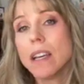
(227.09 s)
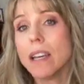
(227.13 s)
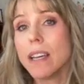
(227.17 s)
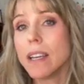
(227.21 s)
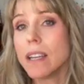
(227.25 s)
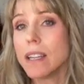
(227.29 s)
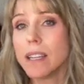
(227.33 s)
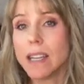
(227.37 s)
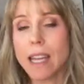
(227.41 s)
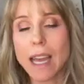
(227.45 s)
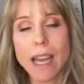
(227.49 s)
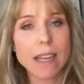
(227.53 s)

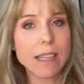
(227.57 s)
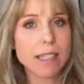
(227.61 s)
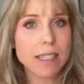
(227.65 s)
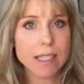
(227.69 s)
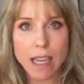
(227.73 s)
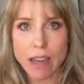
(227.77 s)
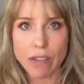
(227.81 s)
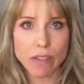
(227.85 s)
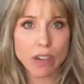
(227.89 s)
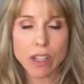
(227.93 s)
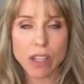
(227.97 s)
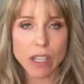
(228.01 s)
Next,
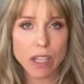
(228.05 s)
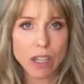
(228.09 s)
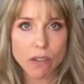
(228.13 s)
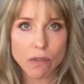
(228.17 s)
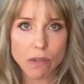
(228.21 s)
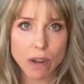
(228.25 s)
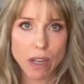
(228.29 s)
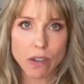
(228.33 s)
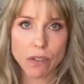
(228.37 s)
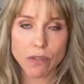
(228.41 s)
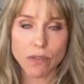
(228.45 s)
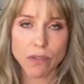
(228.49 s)
everything
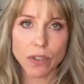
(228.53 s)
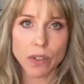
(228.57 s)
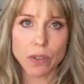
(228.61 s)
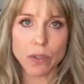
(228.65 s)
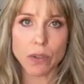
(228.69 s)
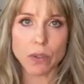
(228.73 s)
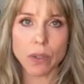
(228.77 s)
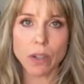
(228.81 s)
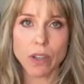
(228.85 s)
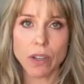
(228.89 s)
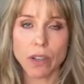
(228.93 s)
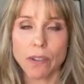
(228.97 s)
around
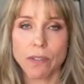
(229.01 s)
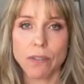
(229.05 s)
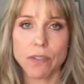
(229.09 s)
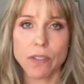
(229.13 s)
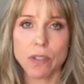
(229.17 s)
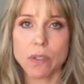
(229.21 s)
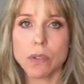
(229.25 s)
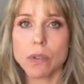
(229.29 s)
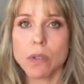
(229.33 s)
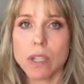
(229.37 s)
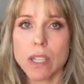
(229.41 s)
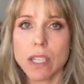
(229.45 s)
food.
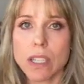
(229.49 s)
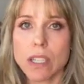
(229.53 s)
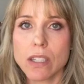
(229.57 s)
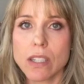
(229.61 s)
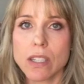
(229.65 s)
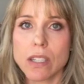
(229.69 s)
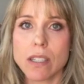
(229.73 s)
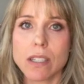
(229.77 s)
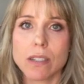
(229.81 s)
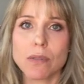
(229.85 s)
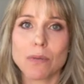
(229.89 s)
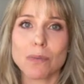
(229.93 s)
Food is
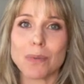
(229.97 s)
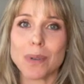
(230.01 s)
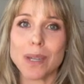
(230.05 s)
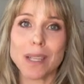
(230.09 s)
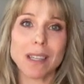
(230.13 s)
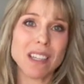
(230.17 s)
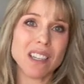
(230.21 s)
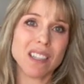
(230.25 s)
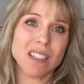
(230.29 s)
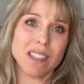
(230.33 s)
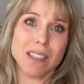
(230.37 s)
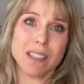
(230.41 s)
just
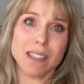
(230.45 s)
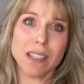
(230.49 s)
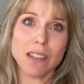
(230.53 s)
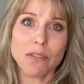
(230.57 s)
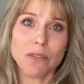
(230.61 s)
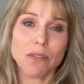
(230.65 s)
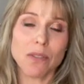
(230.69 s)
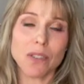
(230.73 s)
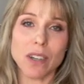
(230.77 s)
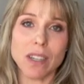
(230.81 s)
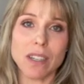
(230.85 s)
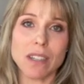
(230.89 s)
really
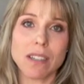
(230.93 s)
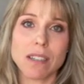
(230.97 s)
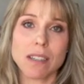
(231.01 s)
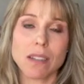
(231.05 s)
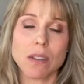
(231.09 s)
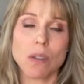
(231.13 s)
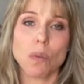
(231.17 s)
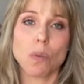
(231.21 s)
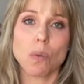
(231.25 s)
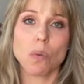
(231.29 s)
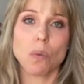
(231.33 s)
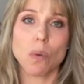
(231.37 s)
different
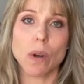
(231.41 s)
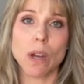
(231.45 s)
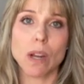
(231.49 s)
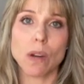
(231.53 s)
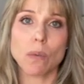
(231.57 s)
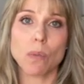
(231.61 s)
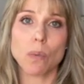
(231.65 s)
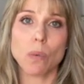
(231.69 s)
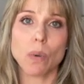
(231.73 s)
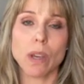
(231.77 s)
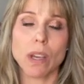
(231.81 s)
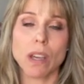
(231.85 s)

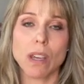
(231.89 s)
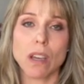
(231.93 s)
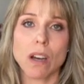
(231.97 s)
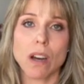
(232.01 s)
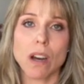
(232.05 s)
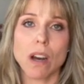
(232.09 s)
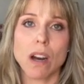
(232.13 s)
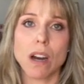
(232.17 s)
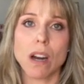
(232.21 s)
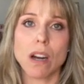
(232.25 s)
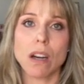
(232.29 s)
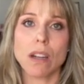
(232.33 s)
when we
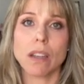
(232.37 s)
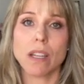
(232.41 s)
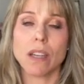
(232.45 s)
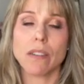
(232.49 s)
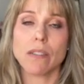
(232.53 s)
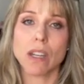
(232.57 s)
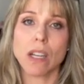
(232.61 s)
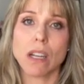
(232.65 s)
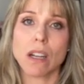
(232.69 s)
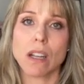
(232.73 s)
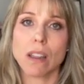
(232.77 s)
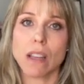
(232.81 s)
are
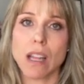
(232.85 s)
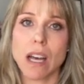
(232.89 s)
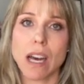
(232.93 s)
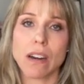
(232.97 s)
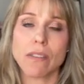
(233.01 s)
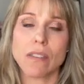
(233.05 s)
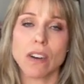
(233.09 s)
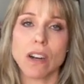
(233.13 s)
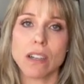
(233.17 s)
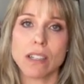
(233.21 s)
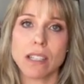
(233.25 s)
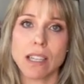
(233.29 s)
living a lot
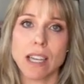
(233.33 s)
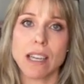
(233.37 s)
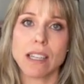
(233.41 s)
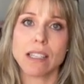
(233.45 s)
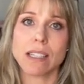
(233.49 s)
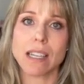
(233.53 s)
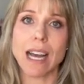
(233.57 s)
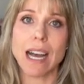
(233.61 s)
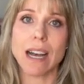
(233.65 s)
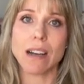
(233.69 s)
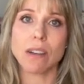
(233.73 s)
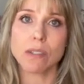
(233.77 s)
of our days
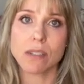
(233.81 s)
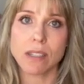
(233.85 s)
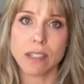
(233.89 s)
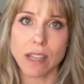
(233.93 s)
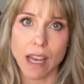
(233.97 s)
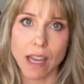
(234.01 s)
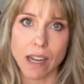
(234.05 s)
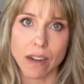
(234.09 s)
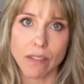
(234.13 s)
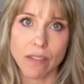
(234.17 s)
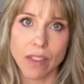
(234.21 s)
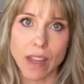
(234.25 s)

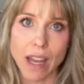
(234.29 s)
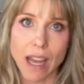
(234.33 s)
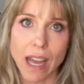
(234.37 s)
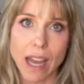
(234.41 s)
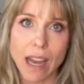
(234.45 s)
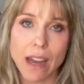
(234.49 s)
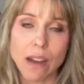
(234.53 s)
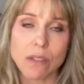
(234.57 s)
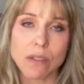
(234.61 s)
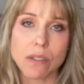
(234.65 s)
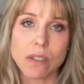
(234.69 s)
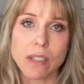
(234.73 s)
outside of the
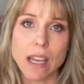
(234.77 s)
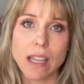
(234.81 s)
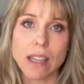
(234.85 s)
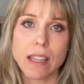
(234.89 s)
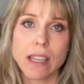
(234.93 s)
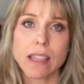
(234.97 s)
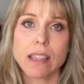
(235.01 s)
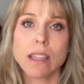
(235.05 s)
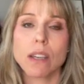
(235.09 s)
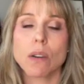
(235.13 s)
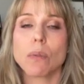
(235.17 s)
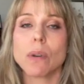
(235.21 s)
house. I
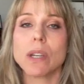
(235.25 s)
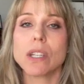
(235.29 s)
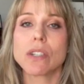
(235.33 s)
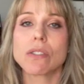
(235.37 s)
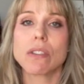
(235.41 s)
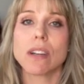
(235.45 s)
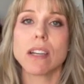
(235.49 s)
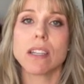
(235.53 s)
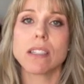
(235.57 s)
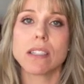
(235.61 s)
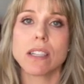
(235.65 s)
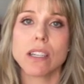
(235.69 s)
think that we
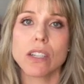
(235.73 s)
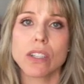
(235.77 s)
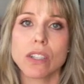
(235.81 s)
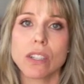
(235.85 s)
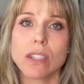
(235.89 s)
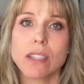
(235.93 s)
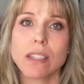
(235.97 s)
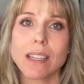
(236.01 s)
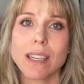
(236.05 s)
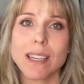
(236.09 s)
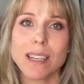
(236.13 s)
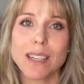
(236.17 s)

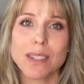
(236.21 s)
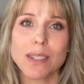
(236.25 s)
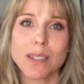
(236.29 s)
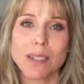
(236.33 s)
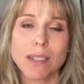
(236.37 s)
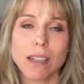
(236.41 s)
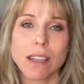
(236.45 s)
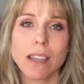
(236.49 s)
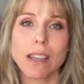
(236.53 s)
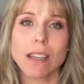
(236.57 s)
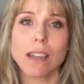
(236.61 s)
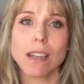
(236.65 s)
transitioned
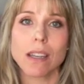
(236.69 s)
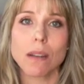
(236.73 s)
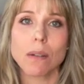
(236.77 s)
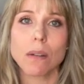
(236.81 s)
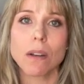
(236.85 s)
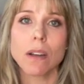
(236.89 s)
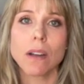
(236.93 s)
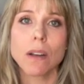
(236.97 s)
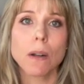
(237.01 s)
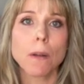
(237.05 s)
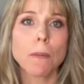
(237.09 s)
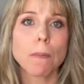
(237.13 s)
into
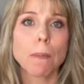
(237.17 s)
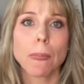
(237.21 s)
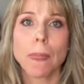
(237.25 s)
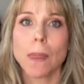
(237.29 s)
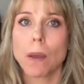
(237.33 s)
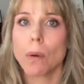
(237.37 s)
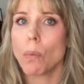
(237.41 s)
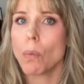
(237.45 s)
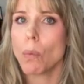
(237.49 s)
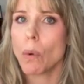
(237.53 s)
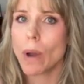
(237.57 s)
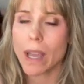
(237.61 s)
eating
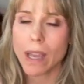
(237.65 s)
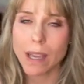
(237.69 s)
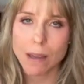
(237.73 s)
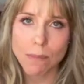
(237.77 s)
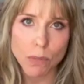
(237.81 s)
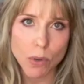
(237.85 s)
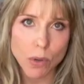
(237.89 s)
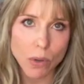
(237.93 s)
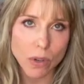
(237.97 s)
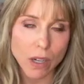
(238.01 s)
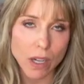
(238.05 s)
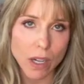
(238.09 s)
way
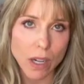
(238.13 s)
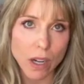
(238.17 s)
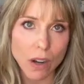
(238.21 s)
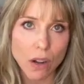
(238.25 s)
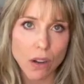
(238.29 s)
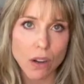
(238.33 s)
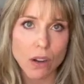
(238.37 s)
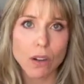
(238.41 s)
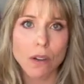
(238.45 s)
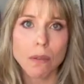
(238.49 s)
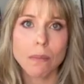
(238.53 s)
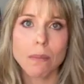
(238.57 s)
more at
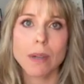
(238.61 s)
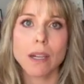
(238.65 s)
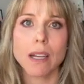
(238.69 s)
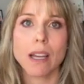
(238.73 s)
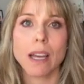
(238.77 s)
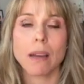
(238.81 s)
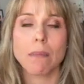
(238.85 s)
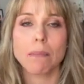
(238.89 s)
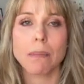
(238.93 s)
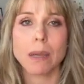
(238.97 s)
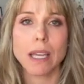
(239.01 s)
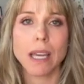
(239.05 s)
home
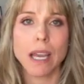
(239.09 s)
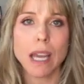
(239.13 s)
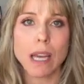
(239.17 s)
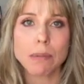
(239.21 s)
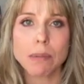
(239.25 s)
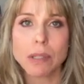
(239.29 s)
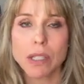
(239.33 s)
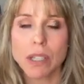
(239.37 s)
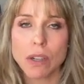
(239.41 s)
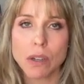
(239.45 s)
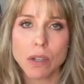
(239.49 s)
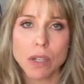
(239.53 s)
and being
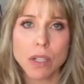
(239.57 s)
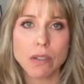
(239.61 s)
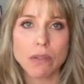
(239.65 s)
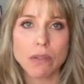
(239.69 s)
able to go to the